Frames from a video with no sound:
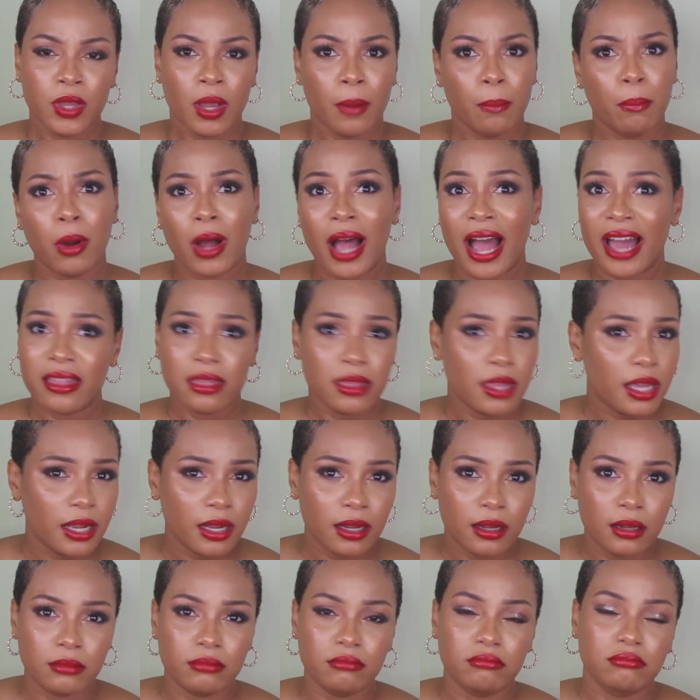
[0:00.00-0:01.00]
But I
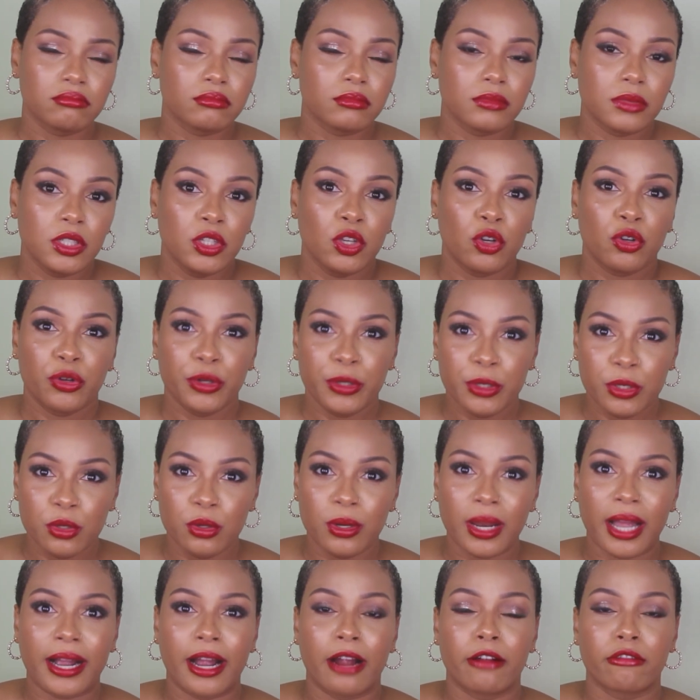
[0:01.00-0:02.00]
think you could do
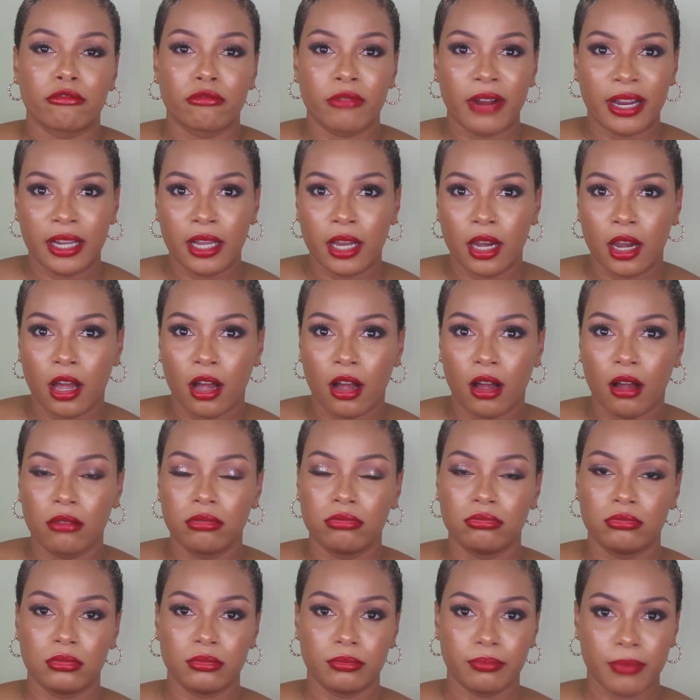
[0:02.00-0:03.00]
like a
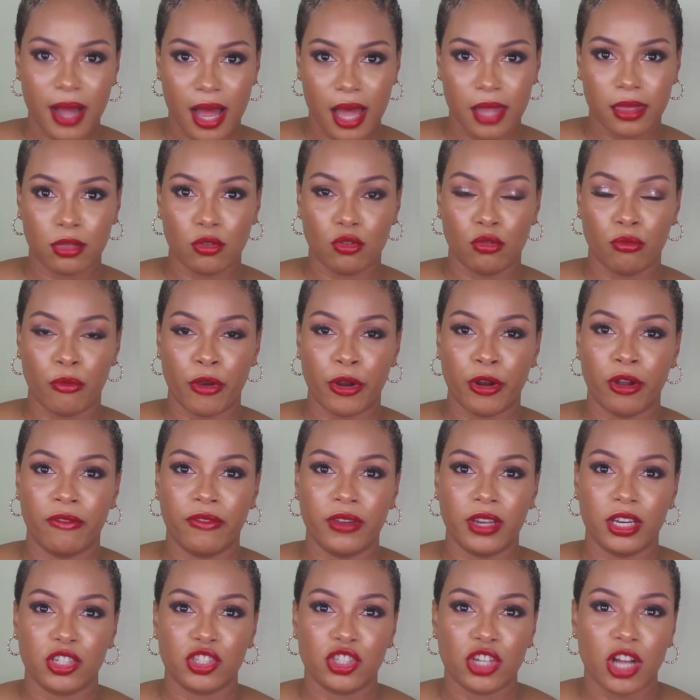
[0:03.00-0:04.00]
regular bathroom
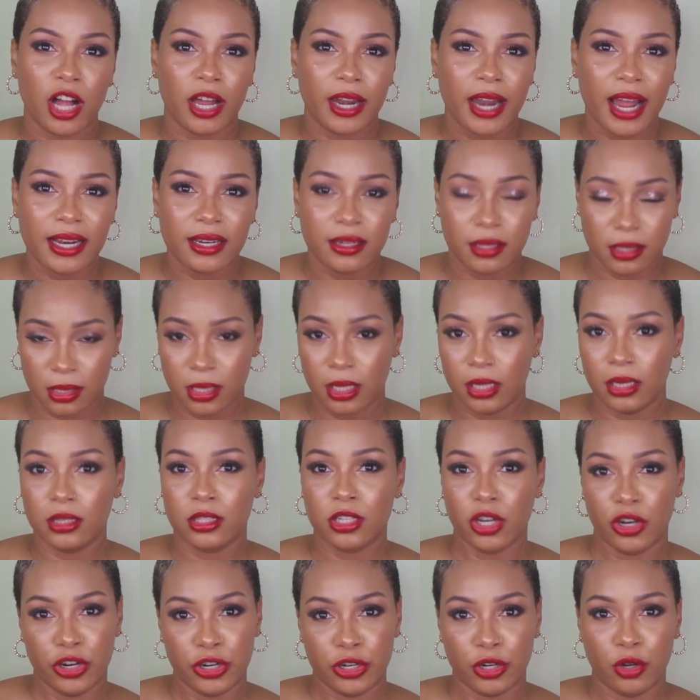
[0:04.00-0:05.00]
renovation and still
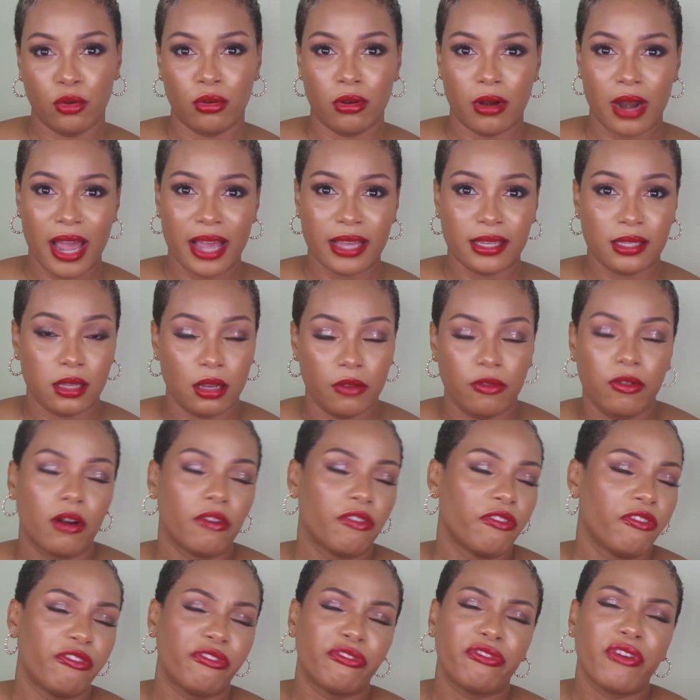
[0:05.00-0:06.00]
turn out nicely for
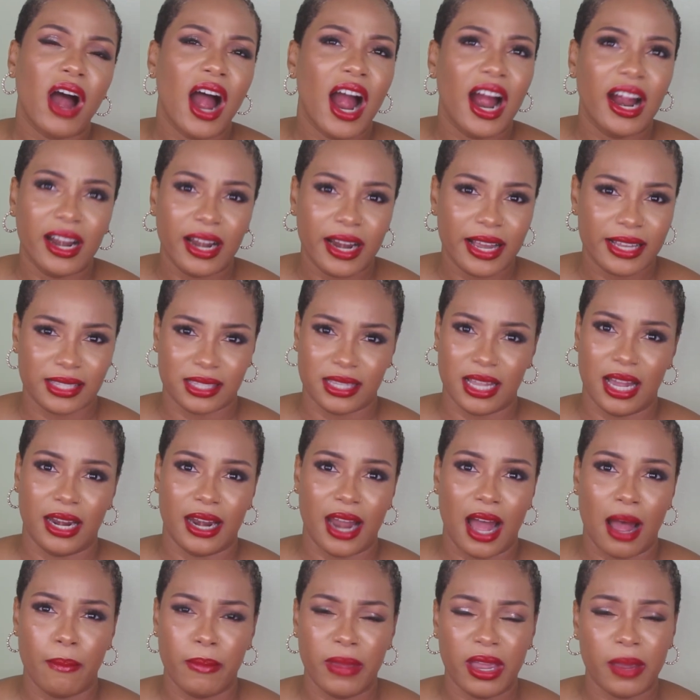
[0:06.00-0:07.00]
far less than
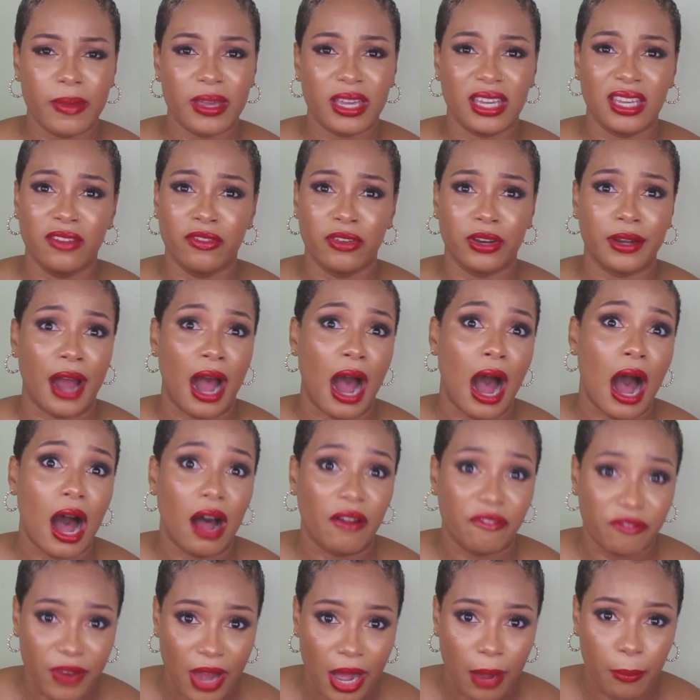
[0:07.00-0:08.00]
that, maybe even
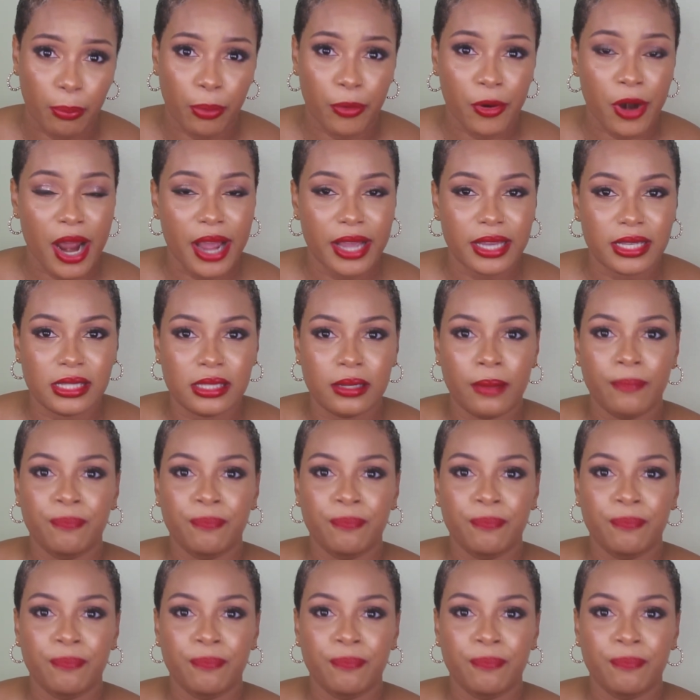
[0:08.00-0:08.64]
half that price.